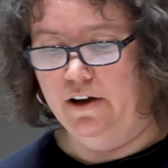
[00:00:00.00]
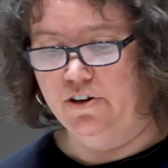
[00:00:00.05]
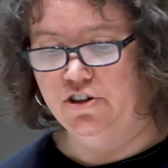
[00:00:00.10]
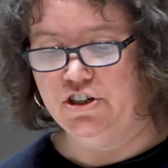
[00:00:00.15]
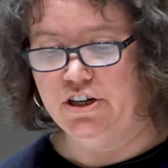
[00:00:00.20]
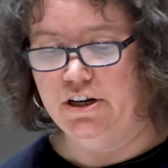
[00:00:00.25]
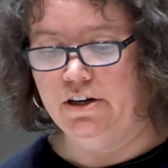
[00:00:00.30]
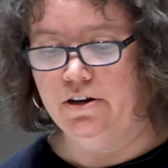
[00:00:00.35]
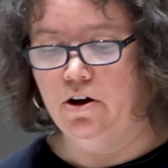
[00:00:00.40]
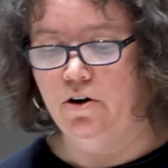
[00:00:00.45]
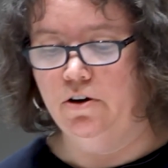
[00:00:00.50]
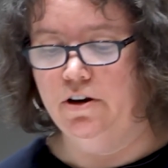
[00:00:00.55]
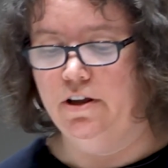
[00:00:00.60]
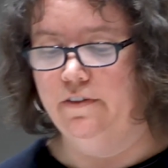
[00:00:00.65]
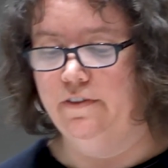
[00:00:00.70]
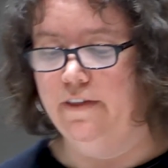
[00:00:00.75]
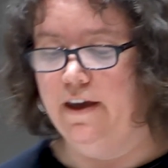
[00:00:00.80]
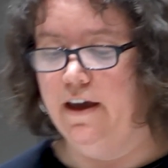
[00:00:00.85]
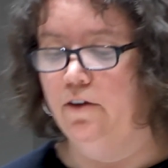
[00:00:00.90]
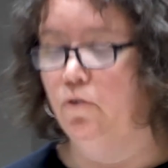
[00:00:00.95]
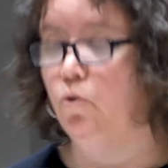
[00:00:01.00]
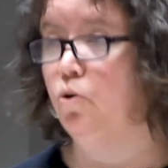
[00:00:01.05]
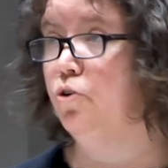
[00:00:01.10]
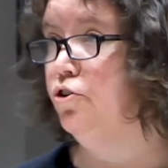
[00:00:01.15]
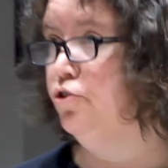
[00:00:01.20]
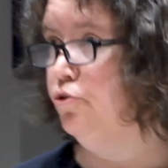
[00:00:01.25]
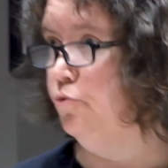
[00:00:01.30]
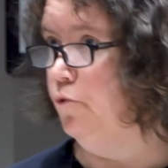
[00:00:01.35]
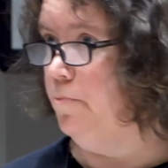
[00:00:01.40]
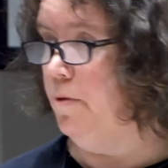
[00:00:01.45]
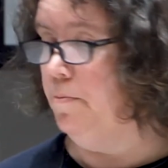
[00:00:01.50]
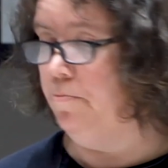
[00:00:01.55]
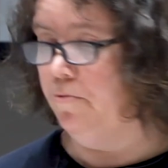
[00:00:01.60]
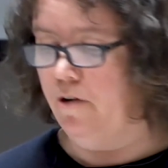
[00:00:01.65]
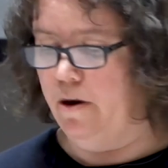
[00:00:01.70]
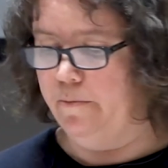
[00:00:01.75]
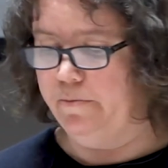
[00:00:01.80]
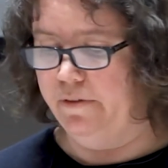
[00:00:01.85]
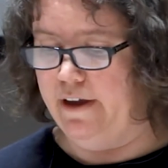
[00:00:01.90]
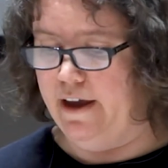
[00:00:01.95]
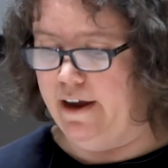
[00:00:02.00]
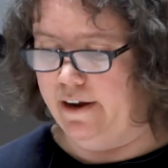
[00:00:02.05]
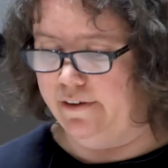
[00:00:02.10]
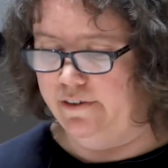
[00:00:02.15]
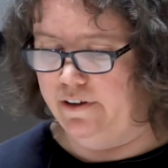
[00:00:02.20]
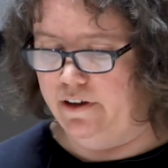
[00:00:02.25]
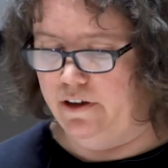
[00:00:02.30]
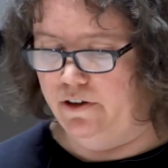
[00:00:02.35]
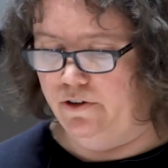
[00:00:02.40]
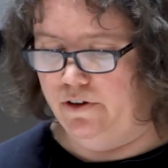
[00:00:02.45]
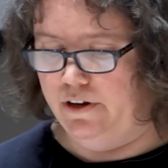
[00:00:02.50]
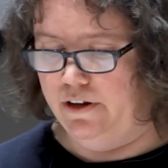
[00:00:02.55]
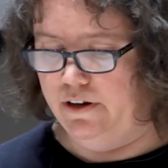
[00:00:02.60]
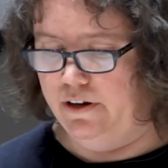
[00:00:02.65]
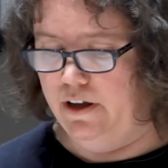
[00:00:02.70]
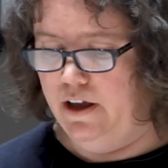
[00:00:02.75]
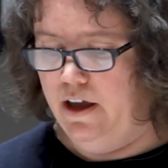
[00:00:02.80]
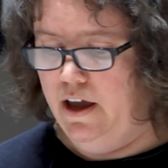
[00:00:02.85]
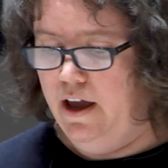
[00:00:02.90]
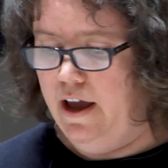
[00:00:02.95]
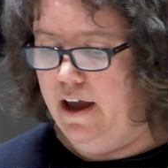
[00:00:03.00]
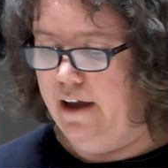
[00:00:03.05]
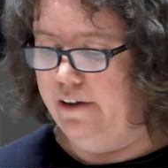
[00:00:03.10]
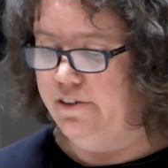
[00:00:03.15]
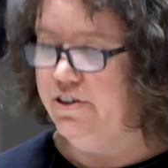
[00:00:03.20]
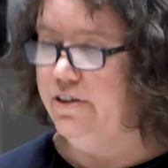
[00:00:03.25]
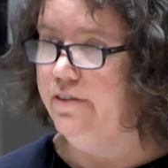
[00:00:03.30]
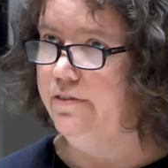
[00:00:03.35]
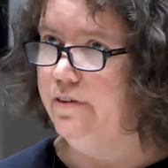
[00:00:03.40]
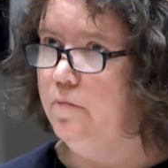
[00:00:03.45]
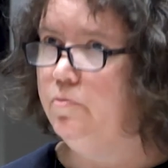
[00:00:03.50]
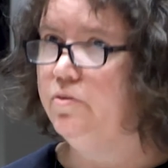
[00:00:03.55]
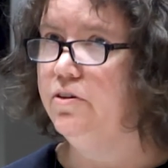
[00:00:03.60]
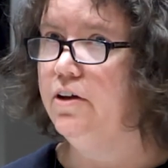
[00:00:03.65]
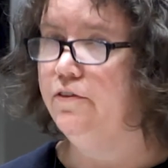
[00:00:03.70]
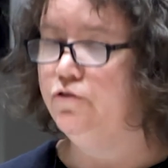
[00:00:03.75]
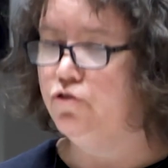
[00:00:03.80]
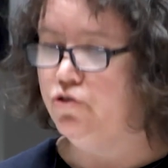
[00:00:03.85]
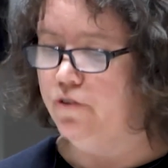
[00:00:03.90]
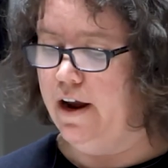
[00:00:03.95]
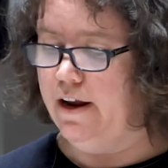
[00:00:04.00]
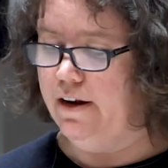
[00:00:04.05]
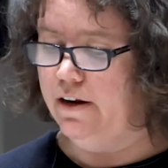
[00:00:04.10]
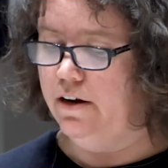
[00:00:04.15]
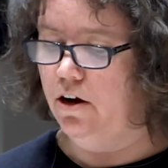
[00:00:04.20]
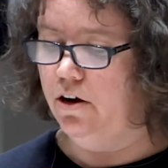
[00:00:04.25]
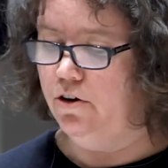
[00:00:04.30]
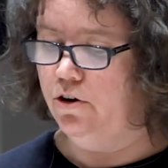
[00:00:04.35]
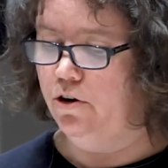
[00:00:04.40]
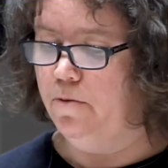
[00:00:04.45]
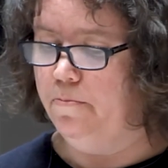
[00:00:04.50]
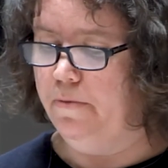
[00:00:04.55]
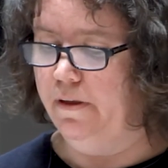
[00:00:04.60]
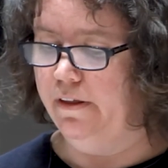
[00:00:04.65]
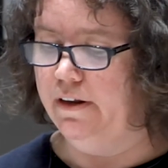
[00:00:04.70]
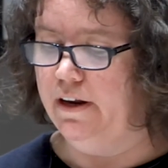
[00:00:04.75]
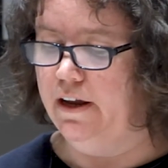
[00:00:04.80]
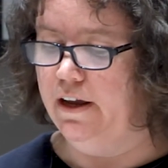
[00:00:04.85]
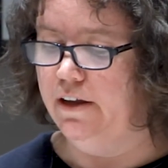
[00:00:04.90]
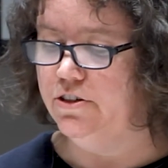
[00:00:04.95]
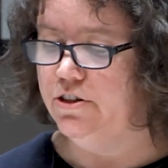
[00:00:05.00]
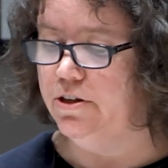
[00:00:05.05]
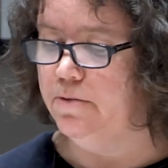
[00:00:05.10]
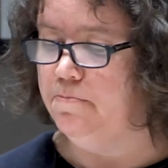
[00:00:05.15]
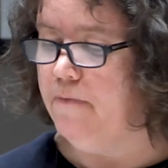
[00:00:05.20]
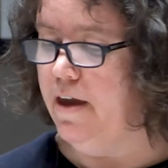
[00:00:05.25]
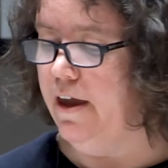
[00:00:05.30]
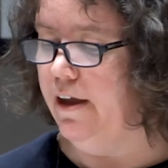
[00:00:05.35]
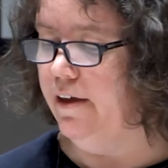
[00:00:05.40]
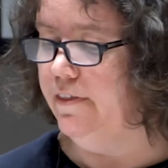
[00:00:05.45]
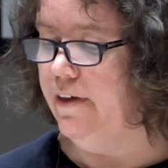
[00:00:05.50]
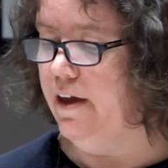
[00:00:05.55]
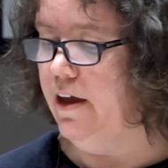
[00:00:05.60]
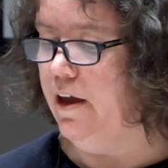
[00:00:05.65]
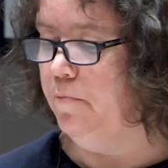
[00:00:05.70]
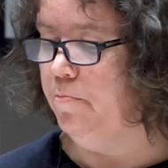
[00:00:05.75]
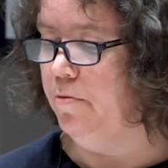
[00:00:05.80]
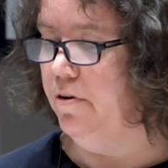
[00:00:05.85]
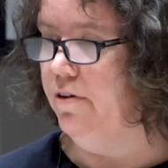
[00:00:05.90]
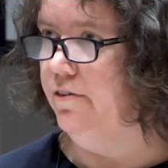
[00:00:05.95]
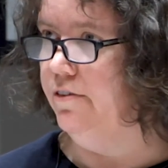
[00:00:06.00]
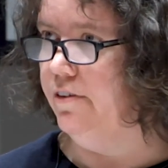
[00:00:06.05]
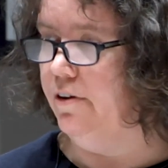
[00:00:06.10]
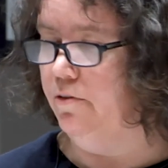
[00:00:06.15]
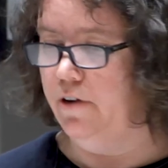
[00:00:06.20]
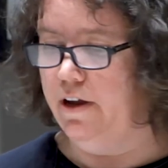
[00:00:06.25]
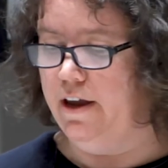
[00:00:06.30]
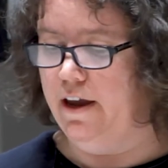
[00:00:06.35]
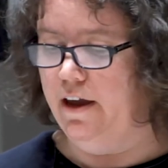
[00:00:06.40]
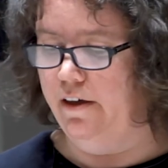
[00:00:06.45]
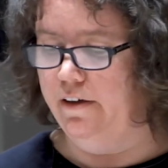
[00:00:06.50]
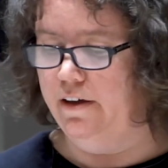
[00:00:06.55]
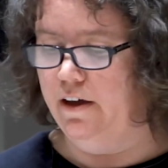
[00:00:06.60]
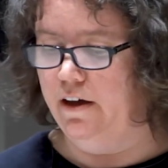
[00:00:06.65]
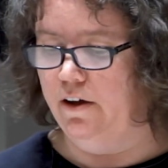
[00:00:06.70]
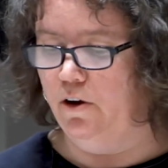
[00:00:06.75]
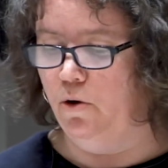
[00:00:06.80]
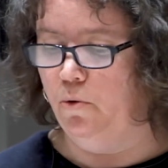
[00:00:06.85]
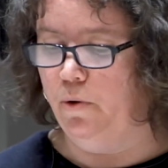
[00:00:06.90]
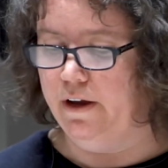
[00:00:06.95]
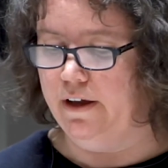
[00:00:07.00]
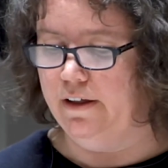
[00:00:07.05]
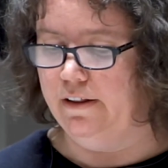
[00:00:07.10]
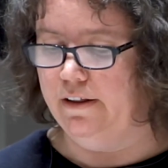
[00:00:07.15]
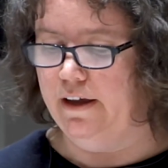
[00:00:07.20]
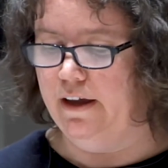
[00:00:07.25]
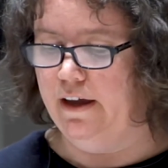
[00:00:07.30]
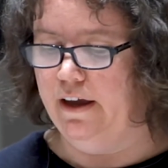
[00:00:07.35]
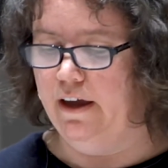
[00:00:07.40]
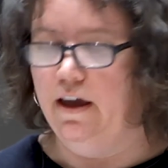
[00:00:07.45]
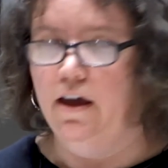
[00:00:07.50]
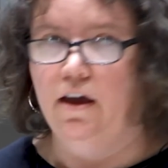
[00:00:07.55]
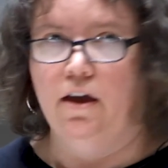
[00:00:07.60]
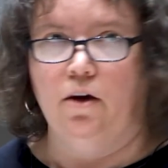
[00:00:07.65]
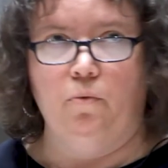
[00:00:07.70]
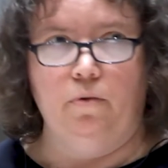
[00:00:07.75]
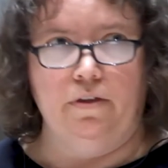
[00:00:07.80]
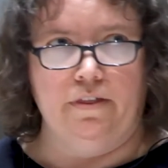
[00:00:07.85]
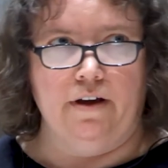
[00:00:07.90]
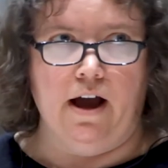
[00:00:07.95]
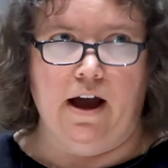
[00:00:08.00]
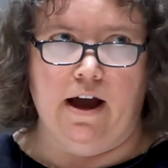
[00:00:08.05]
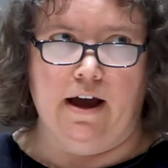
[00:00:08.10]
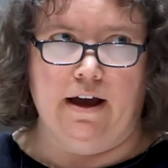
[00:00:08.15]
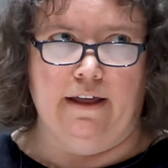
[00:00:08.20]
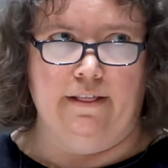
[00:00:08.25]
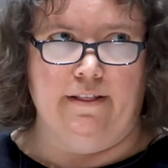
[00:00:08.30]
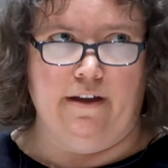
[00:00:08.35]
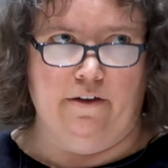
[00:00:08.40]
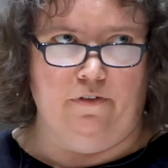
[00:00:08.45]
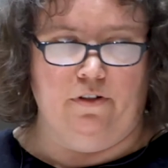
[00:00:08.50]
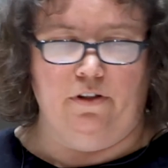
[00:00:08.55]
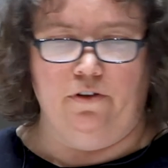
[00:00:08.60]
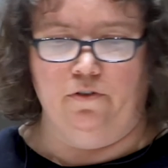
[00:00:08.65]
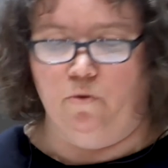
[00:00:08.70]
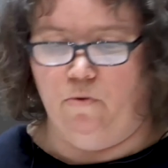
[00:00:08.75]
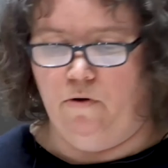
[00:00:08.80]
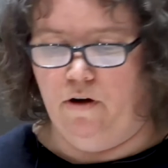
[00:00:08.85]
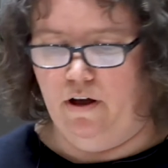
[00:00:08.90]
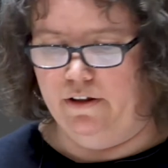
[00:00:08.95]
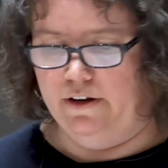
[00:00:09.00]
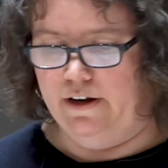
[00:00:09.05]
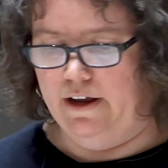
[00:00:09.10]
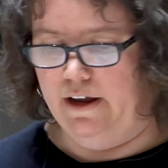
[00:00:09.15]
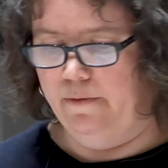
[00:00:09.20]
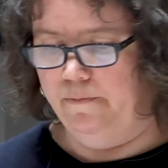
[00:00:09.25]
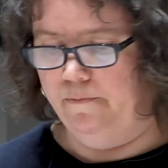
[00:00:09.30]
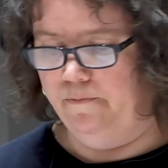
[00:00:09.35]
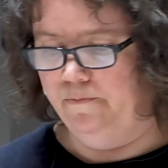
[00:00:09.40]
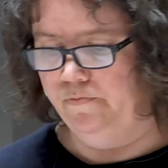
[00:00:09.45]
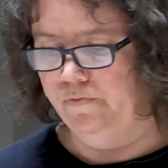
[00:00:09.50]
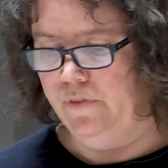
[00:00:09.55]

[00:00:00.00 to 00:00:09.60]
She noted that orders would be promptly executed, and she seems to have traded on her ability to make the aprons and regalia quickly with a high level of quality.